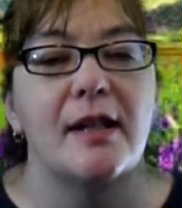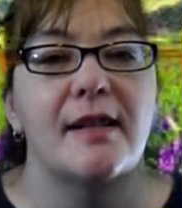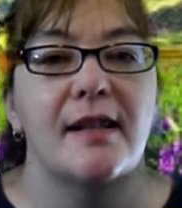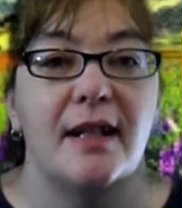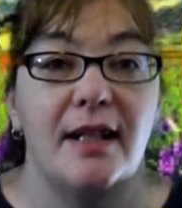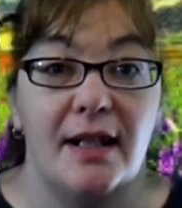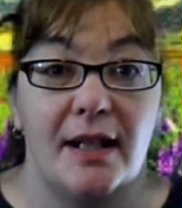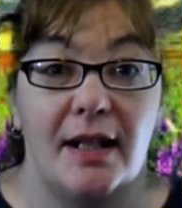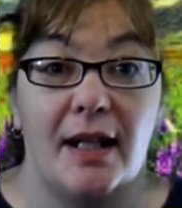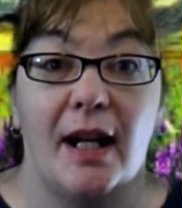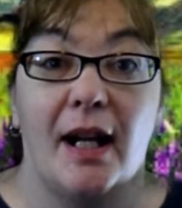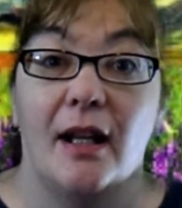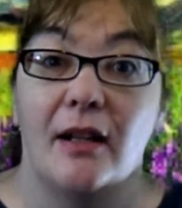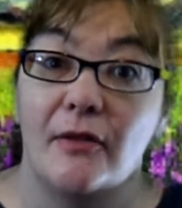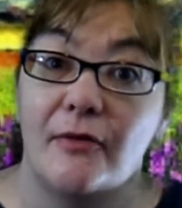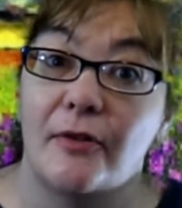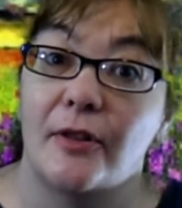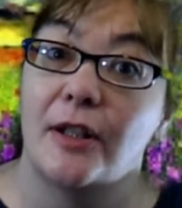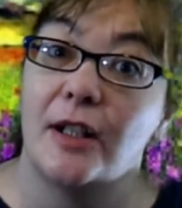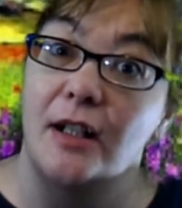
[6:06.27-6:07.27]
again,
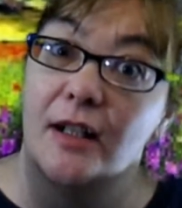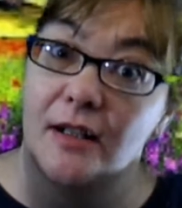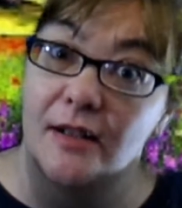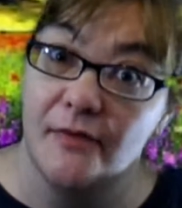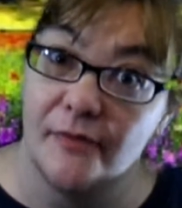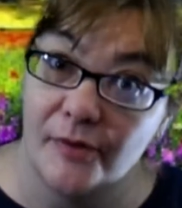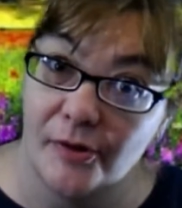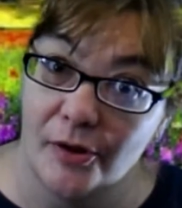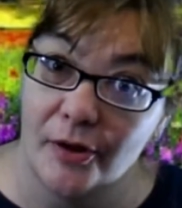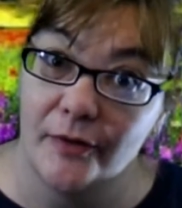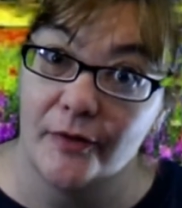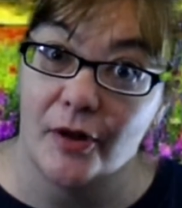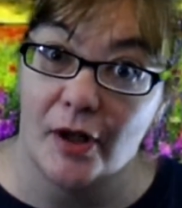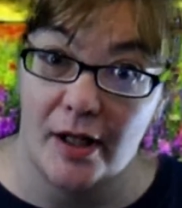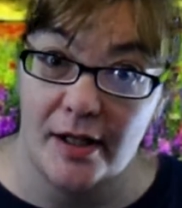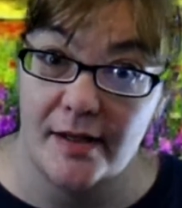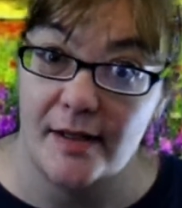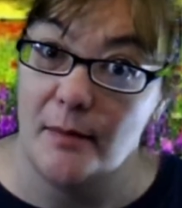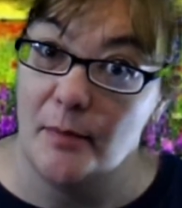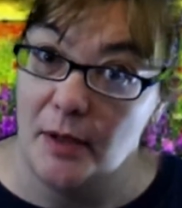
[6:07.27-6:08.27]
California is full of
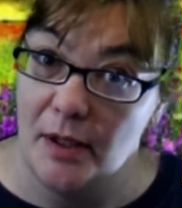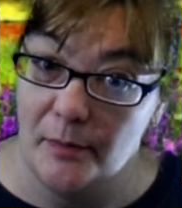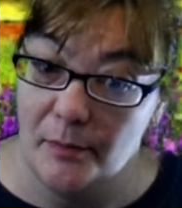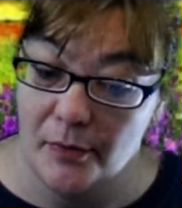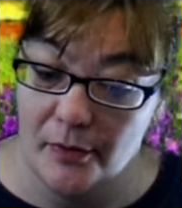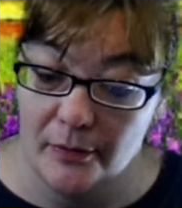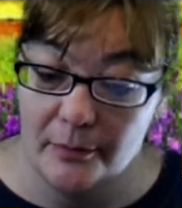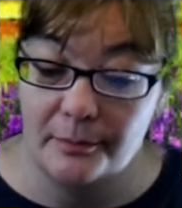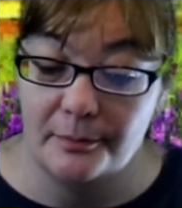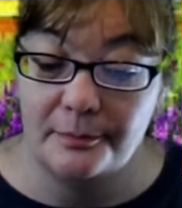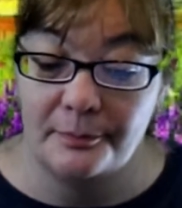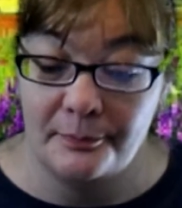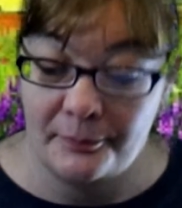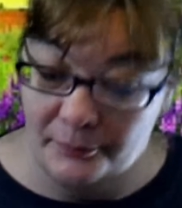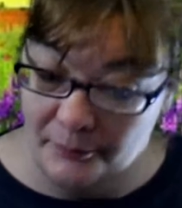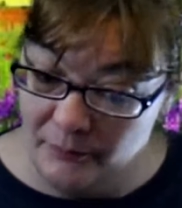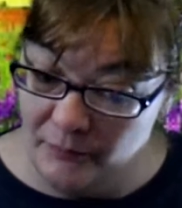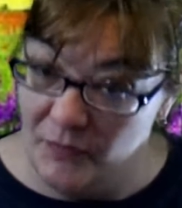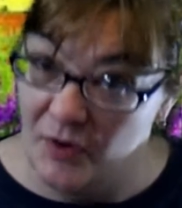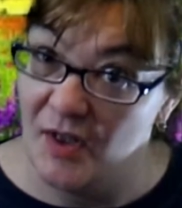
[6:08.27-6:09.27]
crazy people.
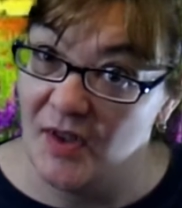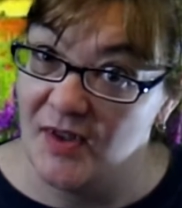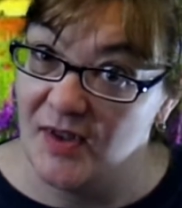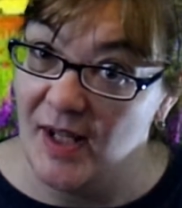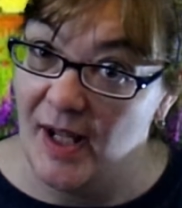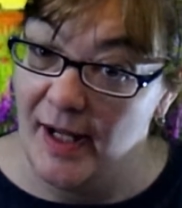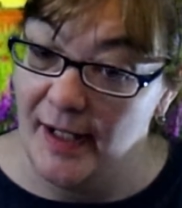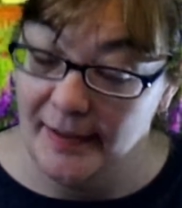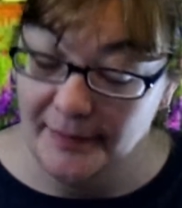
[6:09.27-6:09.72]
Just say.